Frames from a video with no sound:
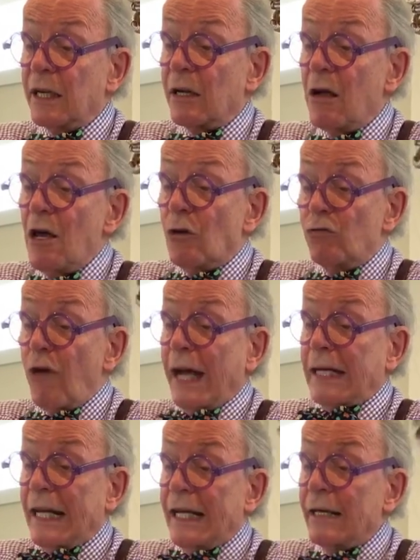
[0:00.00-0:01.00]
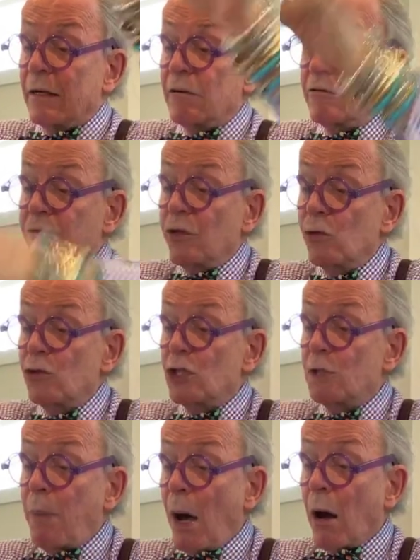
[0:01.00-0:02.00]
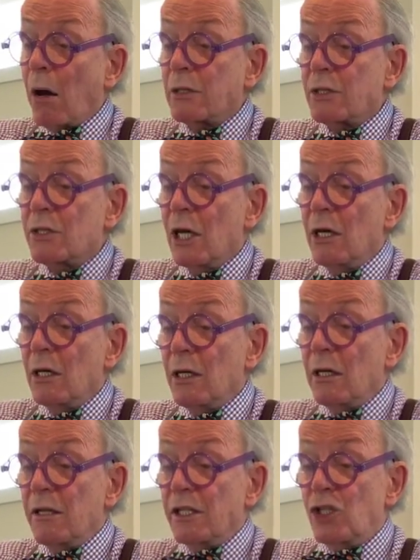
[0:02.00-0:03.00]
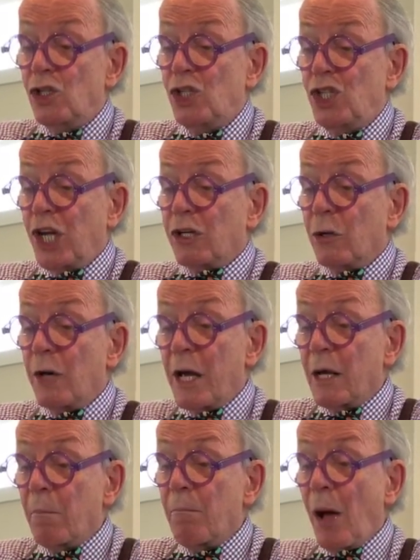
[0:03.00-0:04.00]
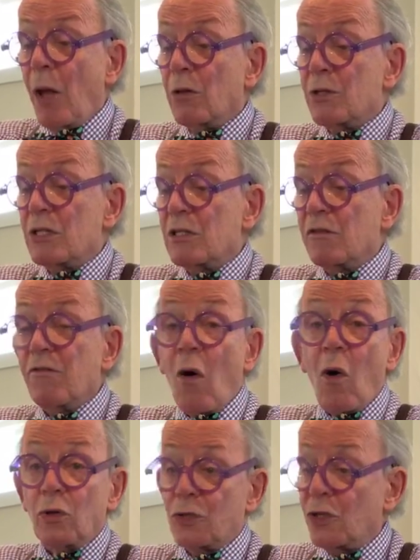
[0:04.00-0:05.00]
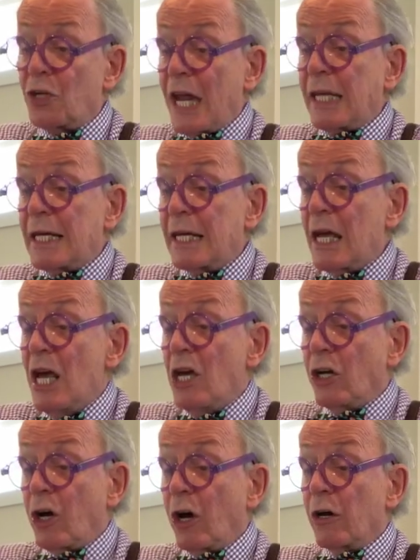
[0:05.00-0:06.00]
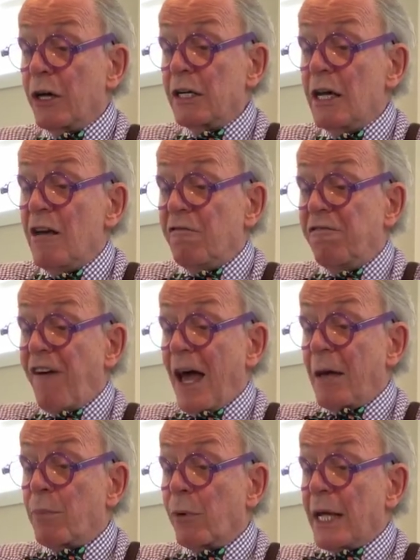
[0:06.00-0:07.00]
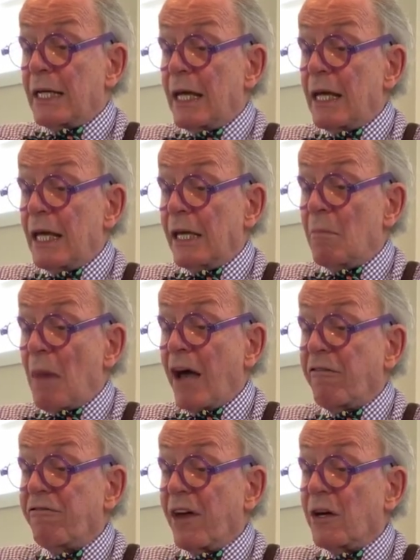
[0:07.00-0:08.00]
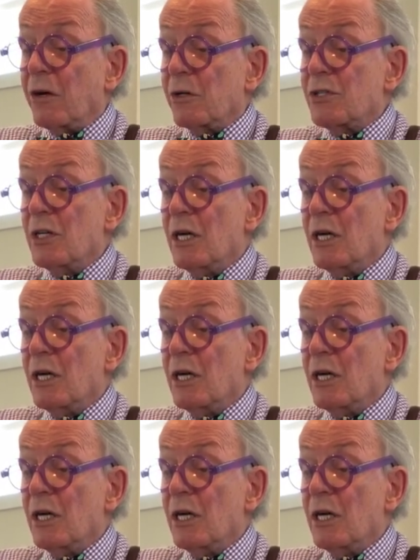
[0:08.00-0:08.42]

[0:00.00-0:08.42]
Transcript: and rattling of loose parts, the jittering pulse of alternating current vibrating in my fingers.